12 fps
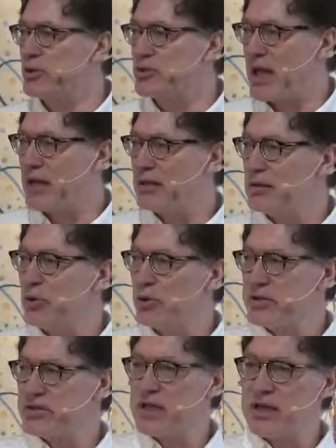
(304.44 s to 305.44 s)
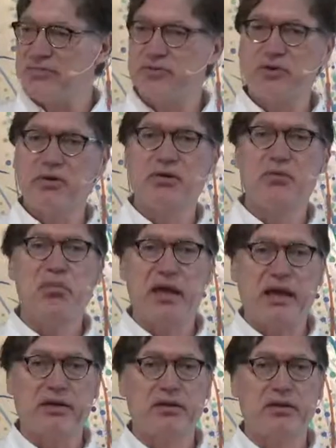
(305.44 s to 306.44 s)
who's on the bodhisattva
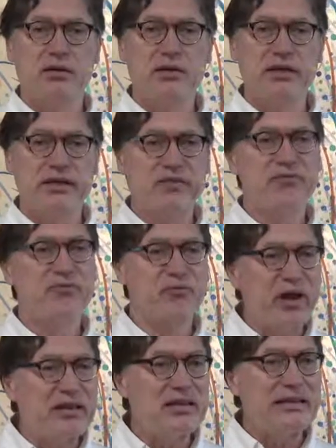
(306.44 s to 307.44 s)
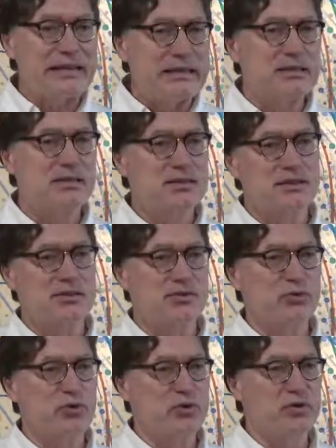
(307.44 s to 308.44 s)
path. It, friendliness
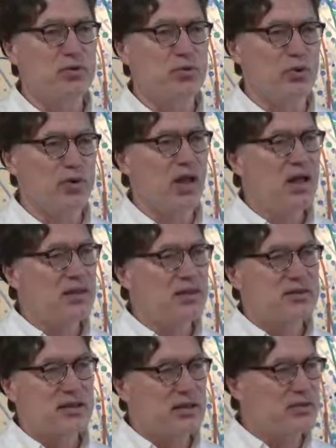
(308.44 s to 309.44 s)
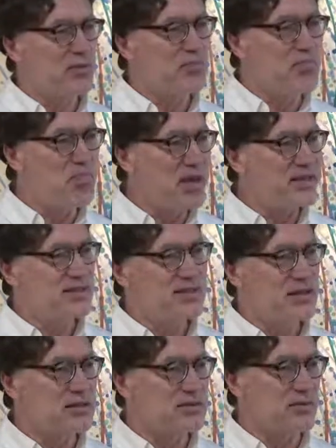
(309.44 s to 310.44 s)
is really the word. Just think of the best
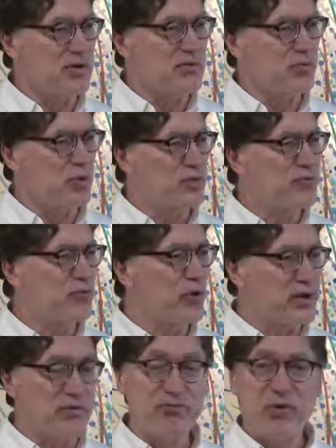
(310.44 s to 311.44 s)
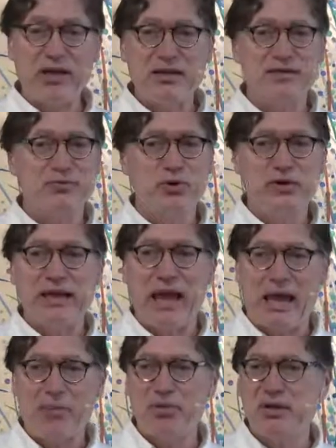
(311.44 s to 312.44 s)
sense of what a friend. A friend is really
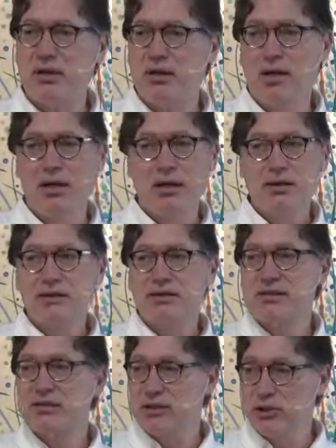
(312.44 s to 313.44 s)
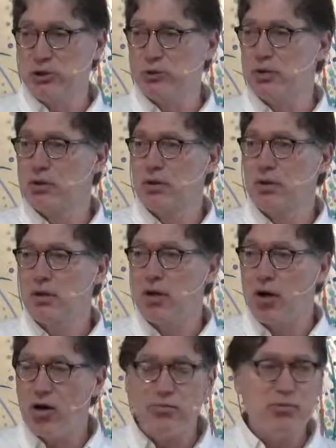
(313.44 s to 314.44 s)
happy to see you,
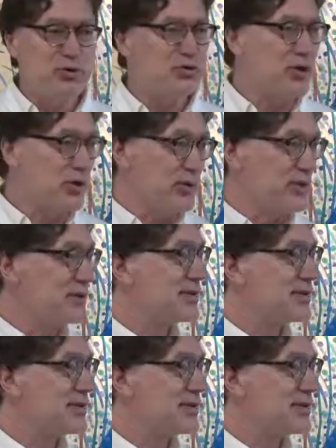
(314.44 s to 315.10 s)
almost always,